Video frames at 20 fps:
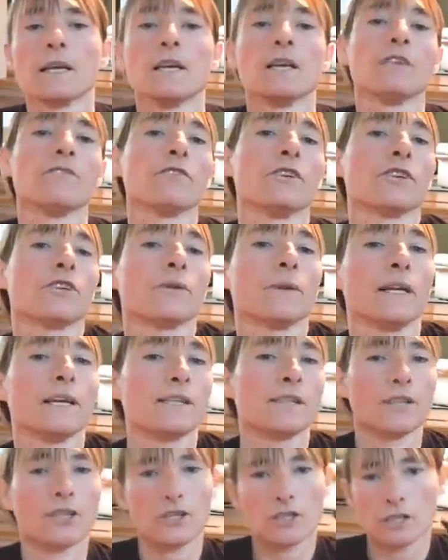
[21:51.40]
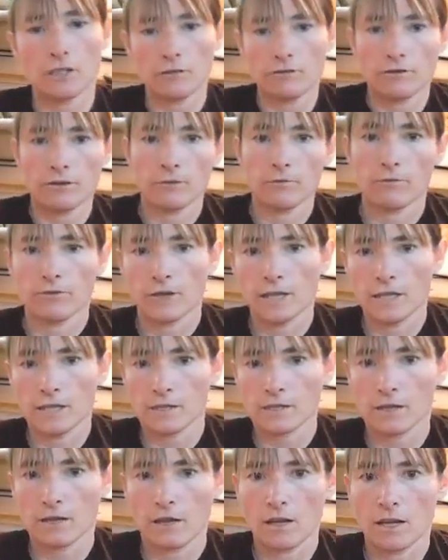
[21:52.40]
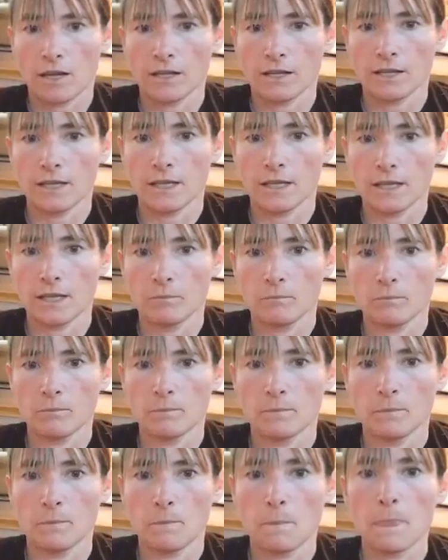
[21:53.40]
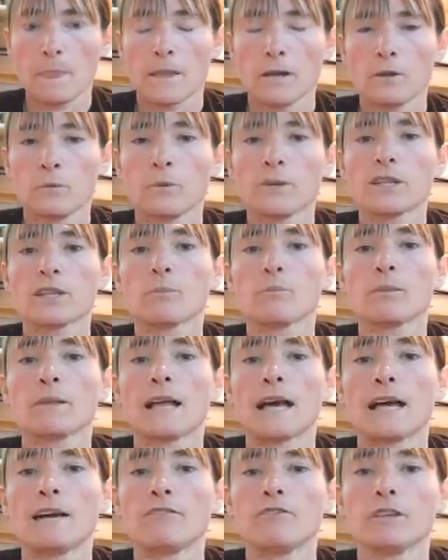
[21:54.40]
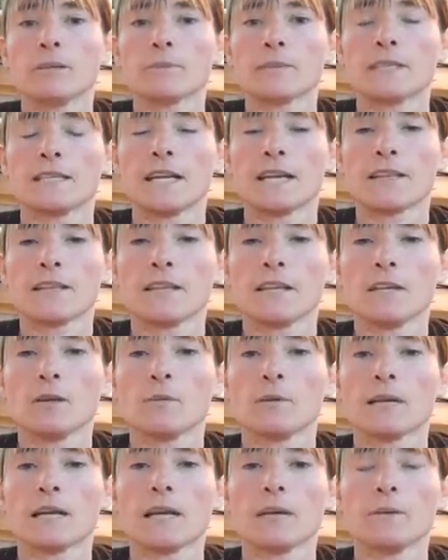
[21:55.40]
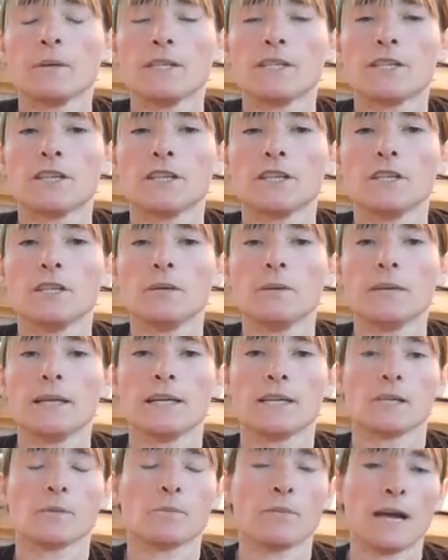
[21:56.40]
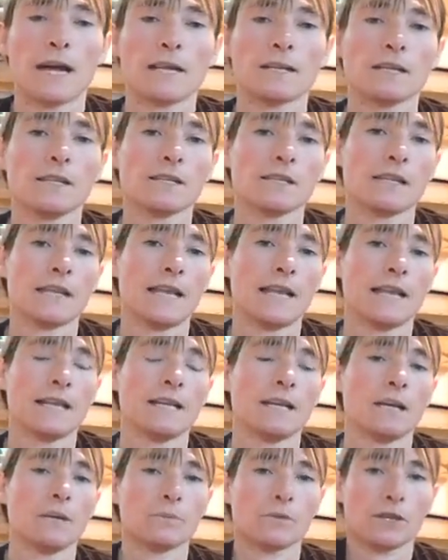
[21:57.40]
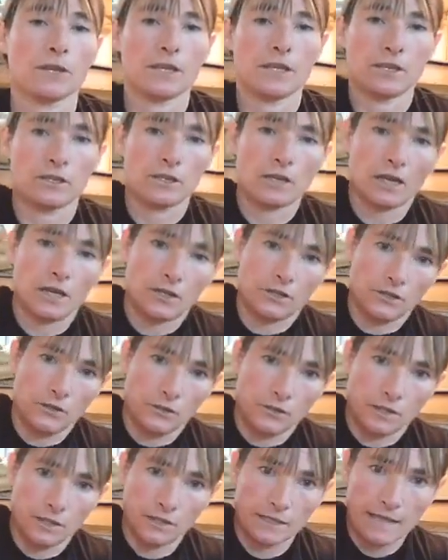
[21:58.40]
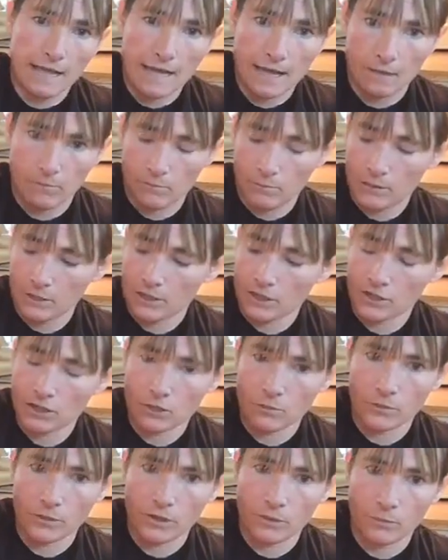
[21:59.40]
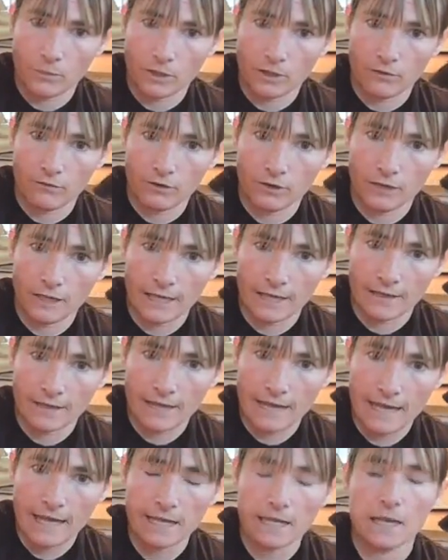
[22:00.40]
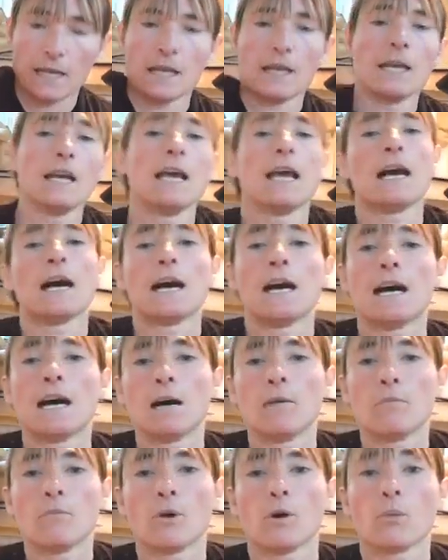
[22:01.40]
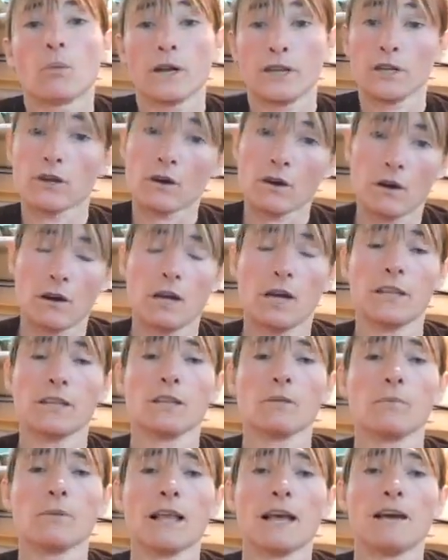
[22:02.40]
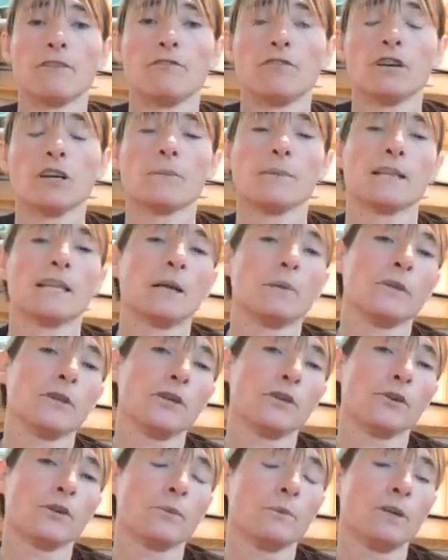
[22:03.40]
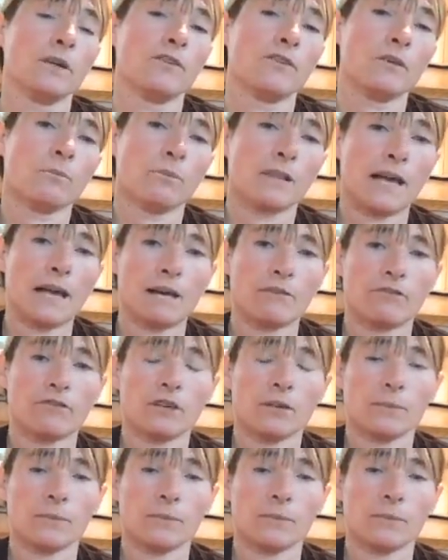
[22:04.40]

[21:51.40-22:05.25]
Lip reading: For transition from fronts on with the platform to nothing, what I would do is practice the hand help so that your dog uses that position where you put the food like that when you're on the platform, and then when you remove the platform,